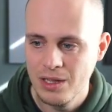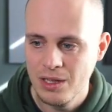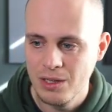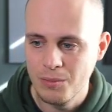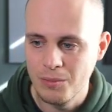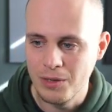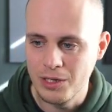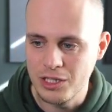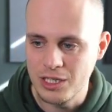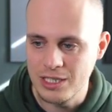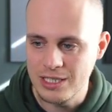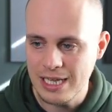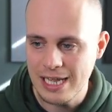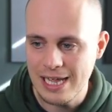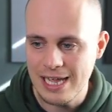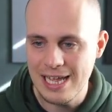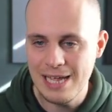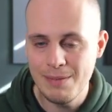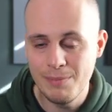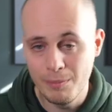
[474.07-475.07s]
which is
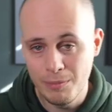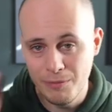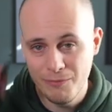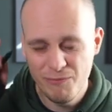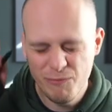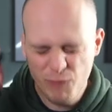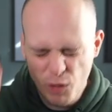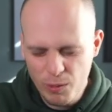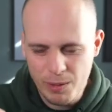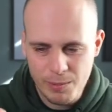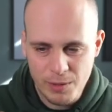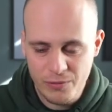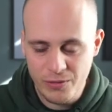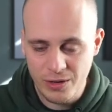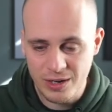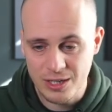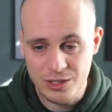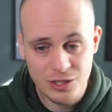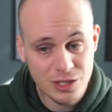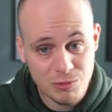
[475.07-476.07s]
E. But before we move
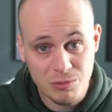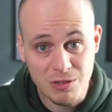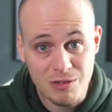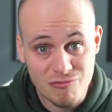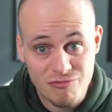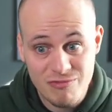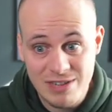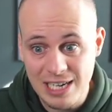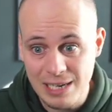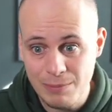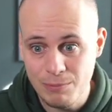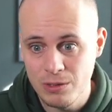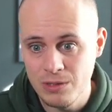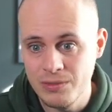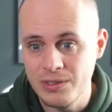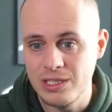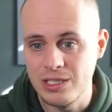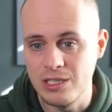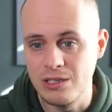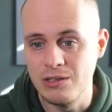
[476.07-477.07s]
on, I just want to really prove
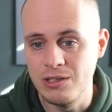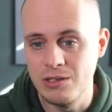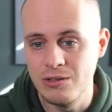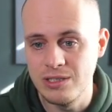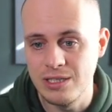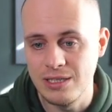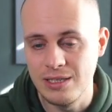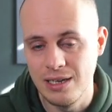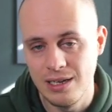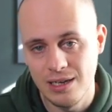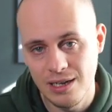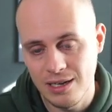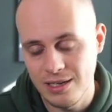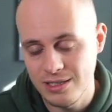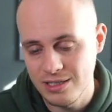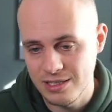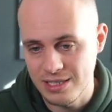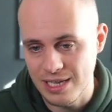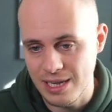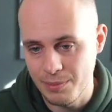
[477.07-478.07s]
it to you using the
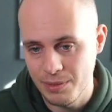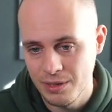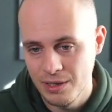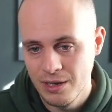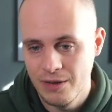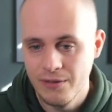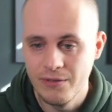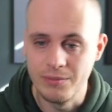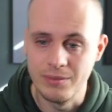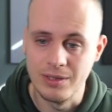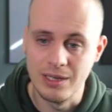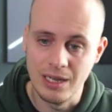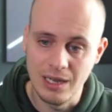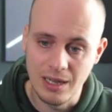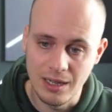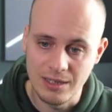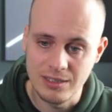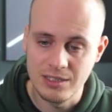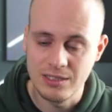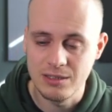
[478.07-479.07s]
last tip from the
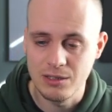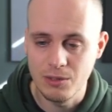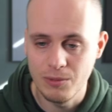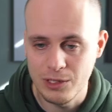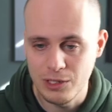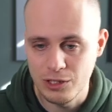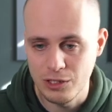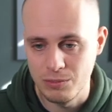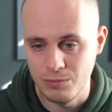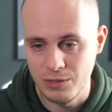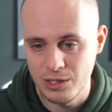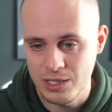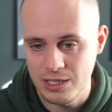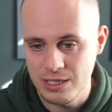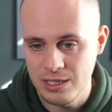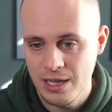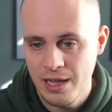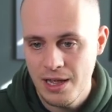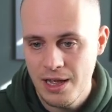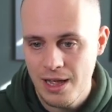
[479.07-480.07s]
last question, which
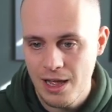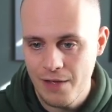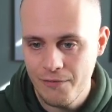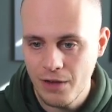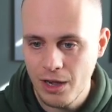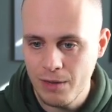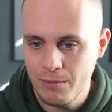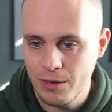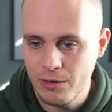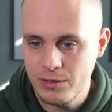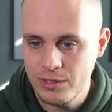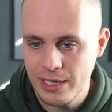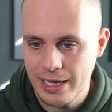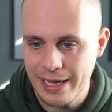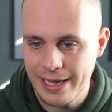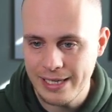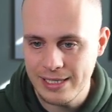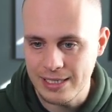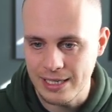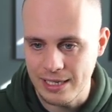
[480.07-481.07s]
is if I
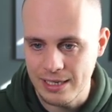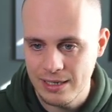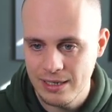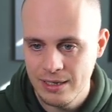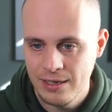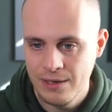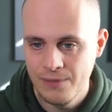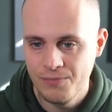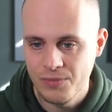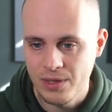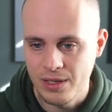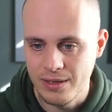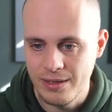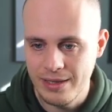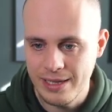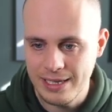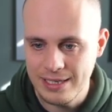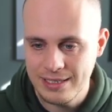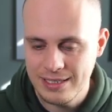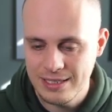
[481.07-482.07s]
rotated
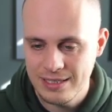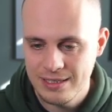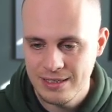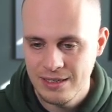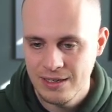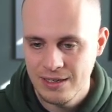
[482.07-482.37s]
this